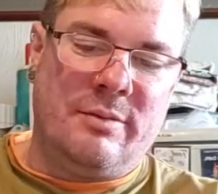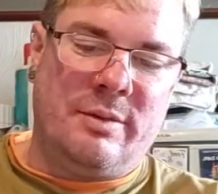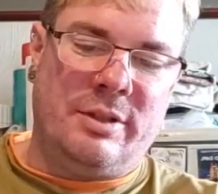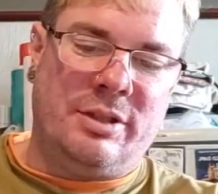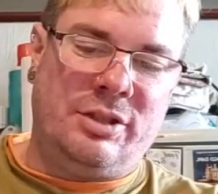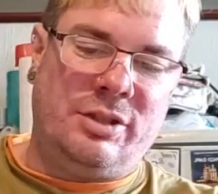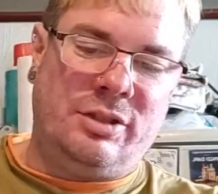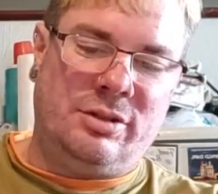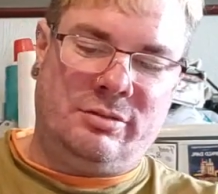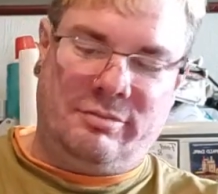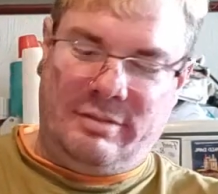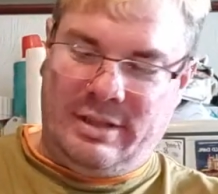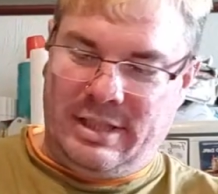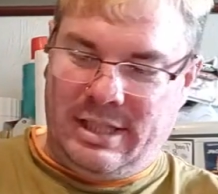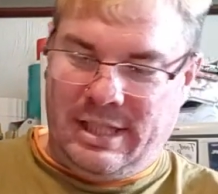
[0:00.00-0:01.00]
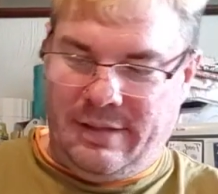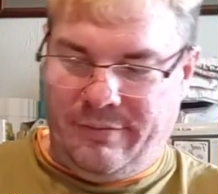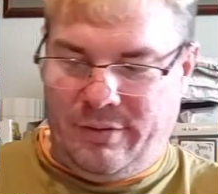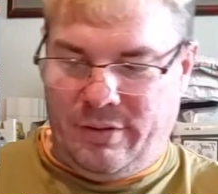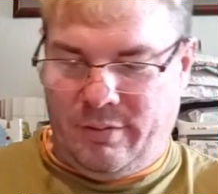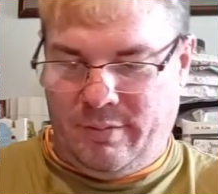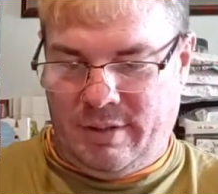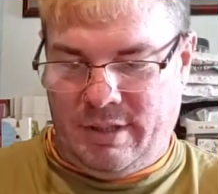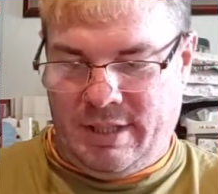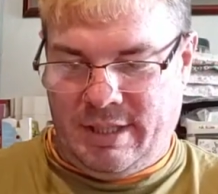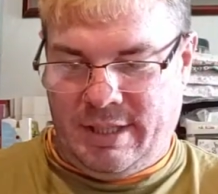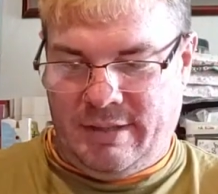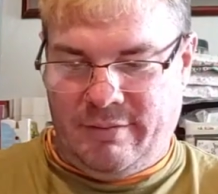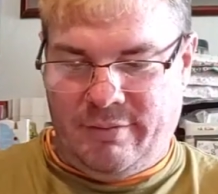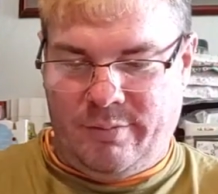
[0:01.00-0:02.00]
Which should really give you an
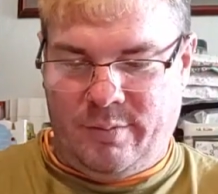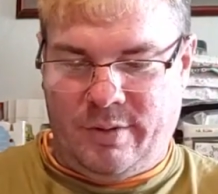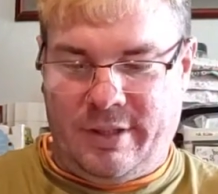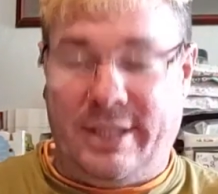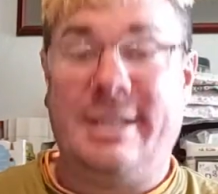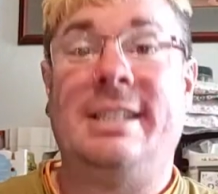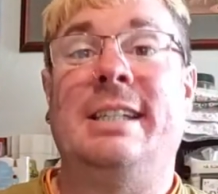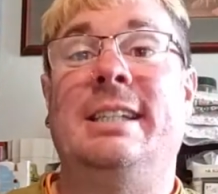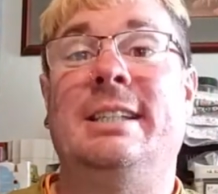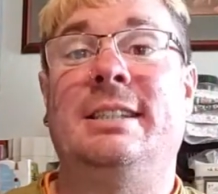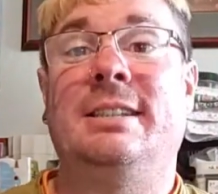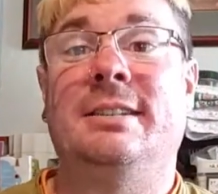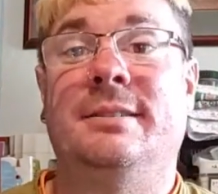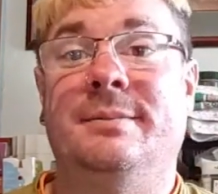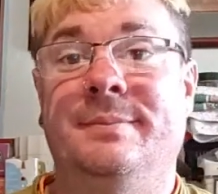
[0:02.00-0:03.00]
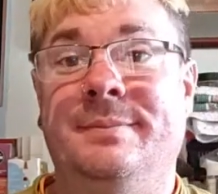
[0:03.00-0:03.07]
idea of what this is.